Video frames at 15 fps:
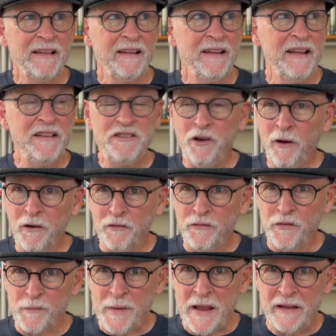It's hard
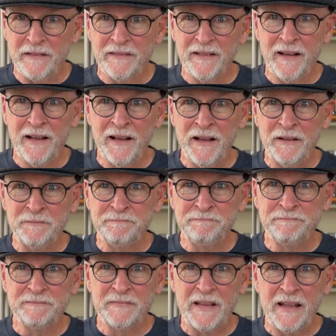for me
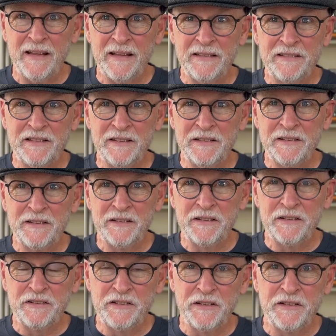
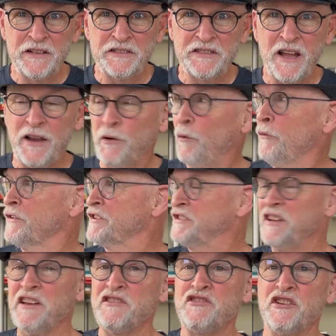to decide. Oh, the
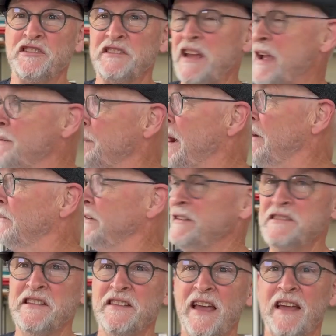sun just came out.
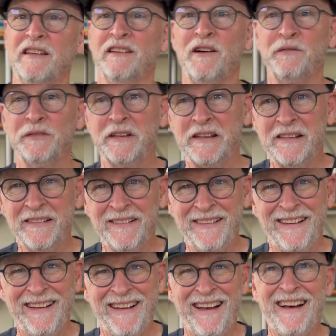Isn't that lovely?
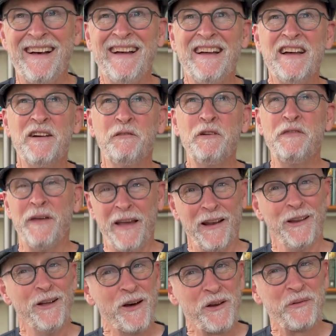We've had a
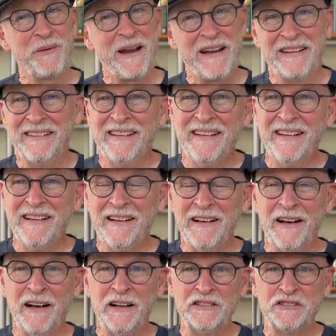lot of rain.
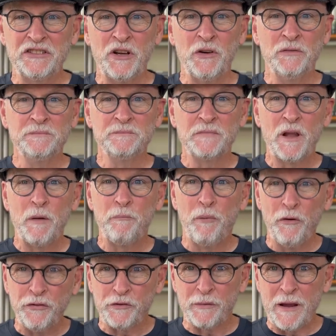So
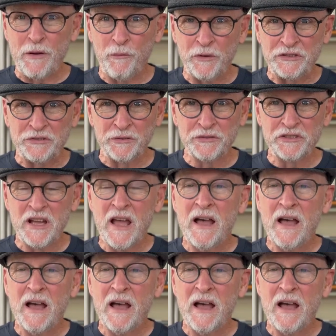both great whistles.